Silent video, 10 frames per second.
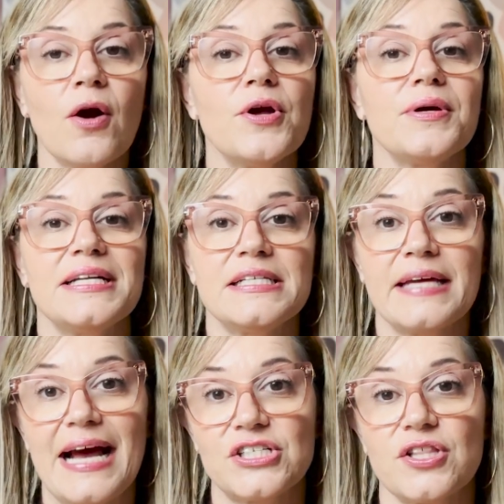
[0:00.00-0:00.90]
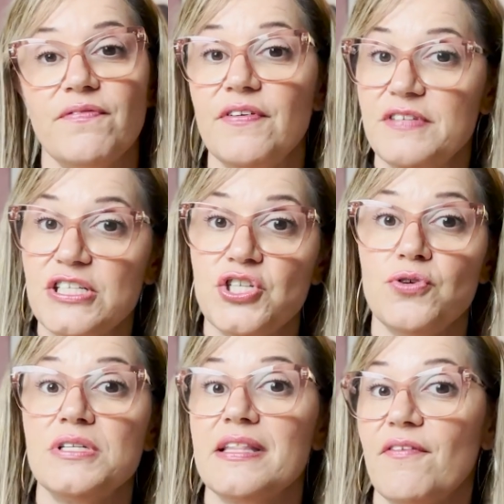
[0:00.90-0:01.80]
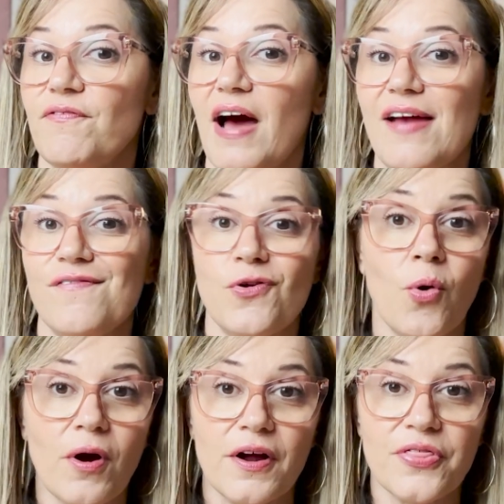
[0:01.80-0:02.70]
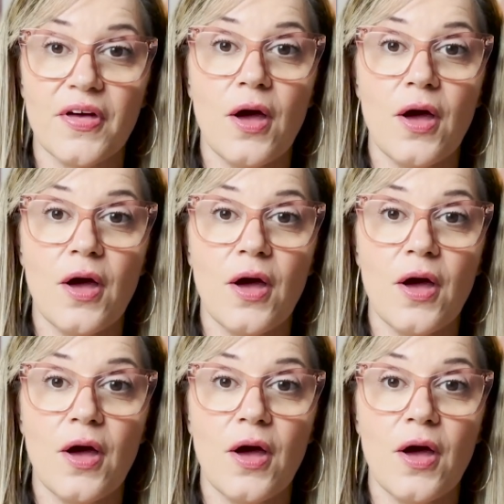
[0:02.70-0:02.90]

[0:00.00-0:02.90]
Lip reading: or you can catch the 52 to the 5 north,